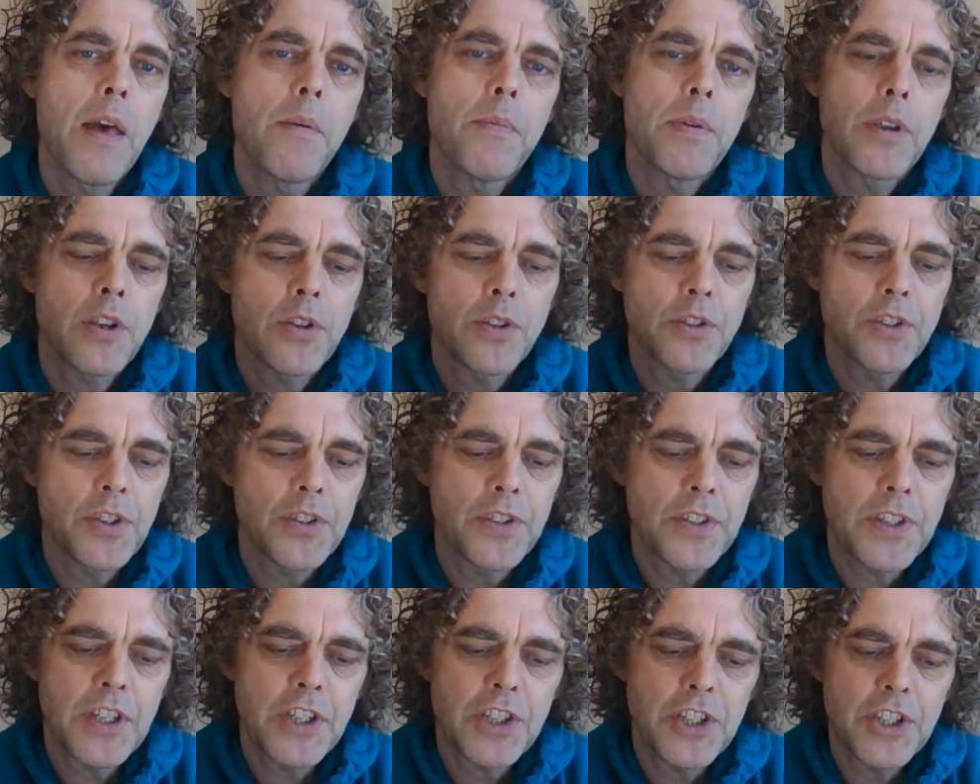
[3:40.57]
Because you
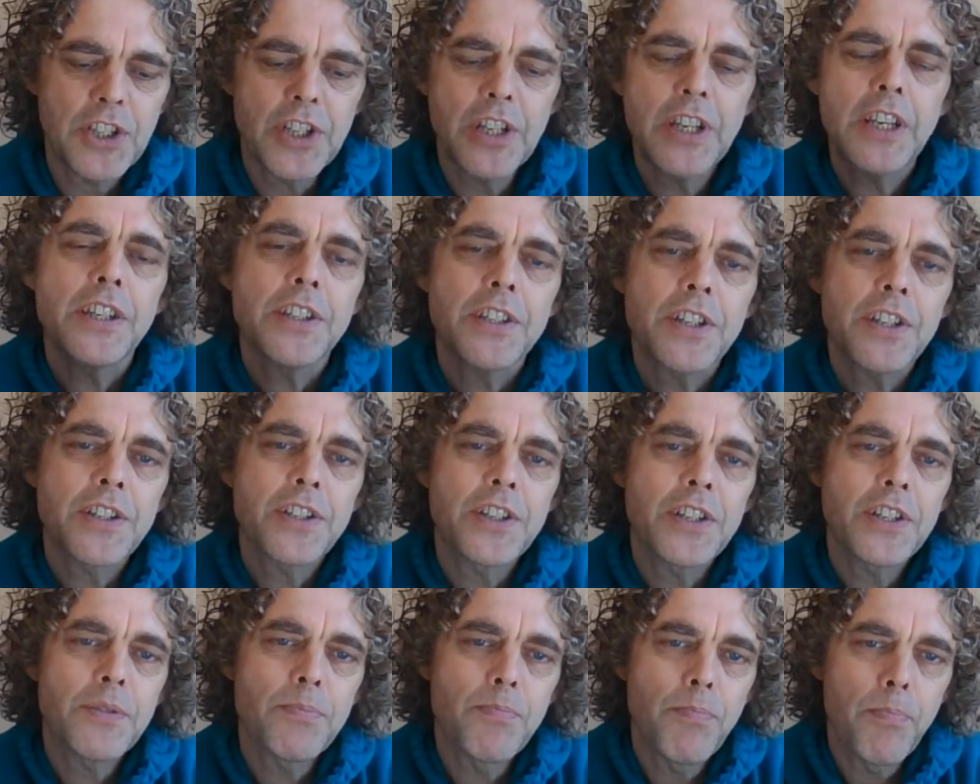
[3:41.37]
see, Jesus is